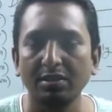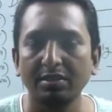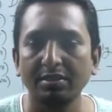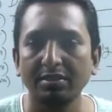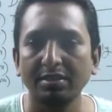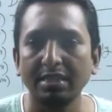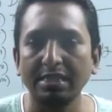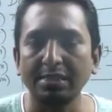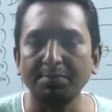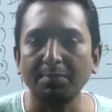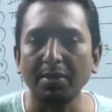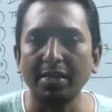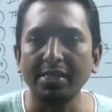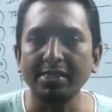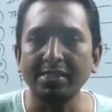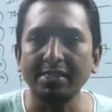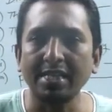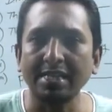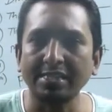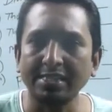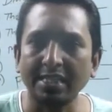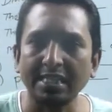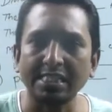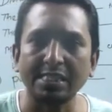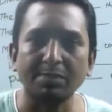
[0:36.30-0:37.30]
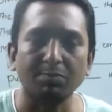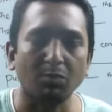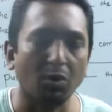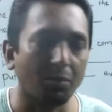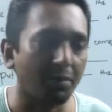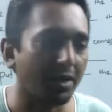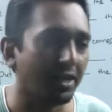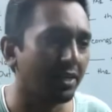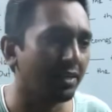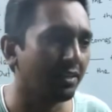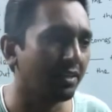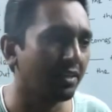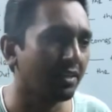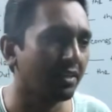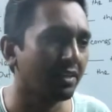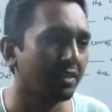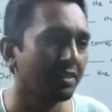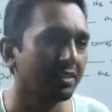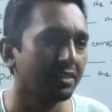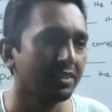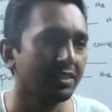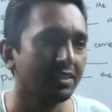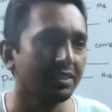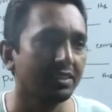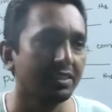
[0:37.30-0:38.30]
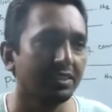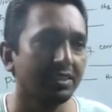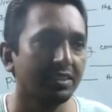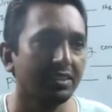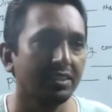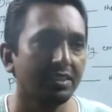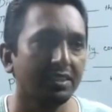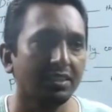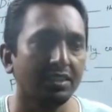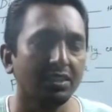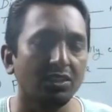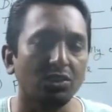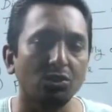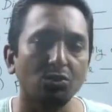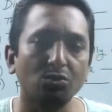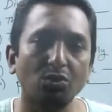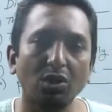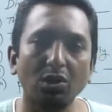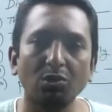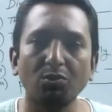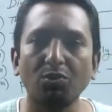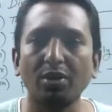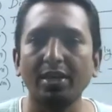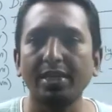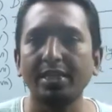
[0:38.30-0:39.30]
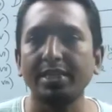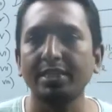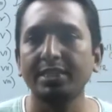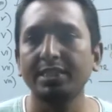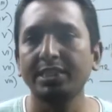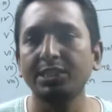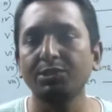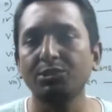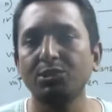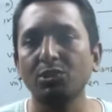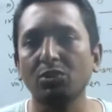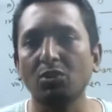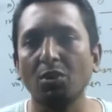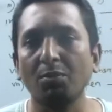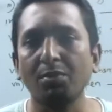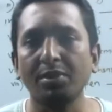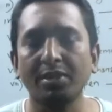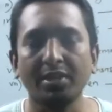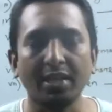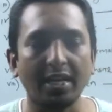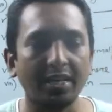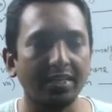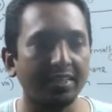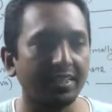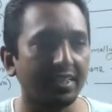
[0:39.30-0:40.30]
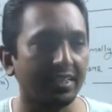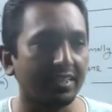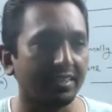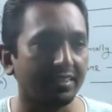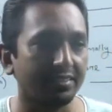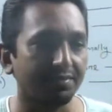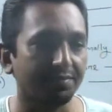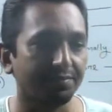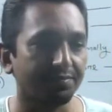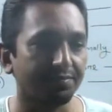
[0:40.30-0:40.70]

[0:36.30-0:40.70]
This means dangerous moment worldwide due to COVID-19.